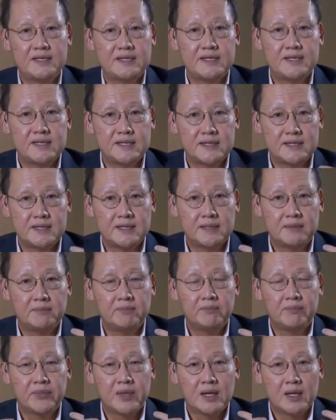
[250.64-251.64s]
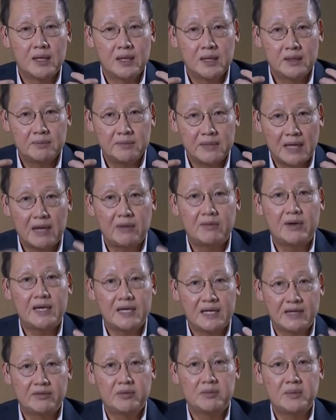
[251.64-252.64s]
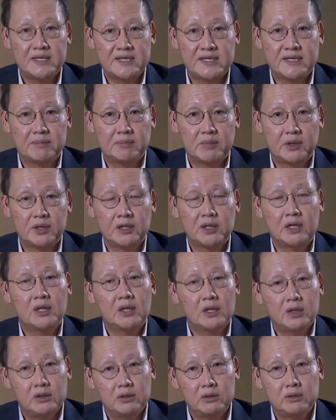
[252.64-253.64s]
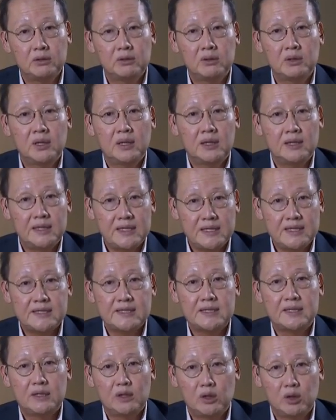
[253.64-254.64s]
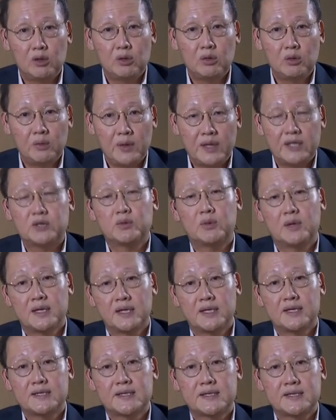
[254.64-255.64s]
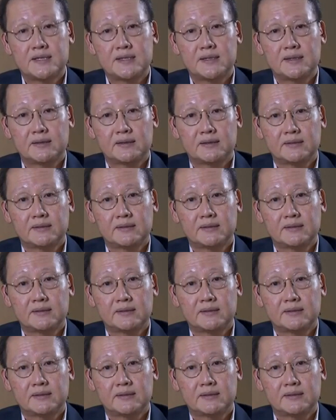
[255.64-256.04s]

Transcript: is, is um, um, direct government support to these low wage workers.